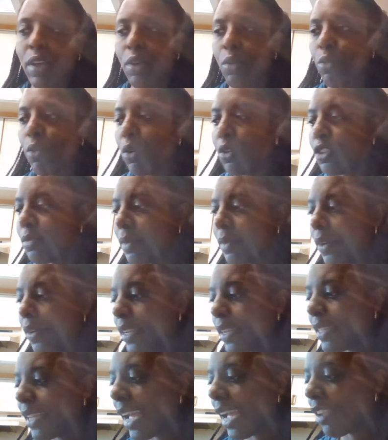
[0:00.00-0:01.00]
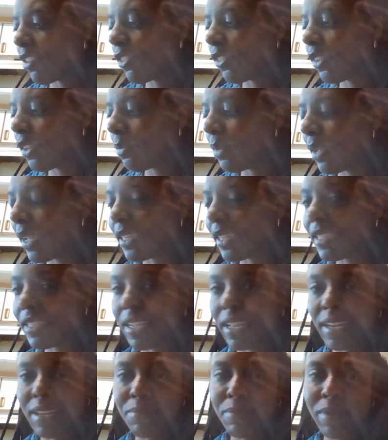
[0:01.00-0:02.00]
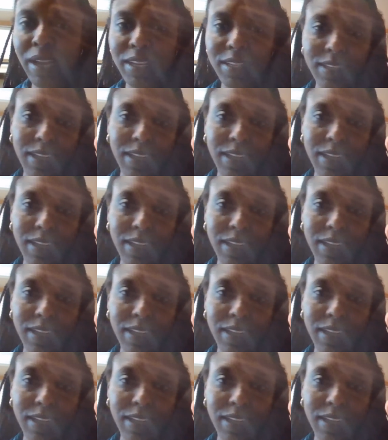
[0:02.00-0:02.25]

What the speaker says: Rosemary is actually being studied by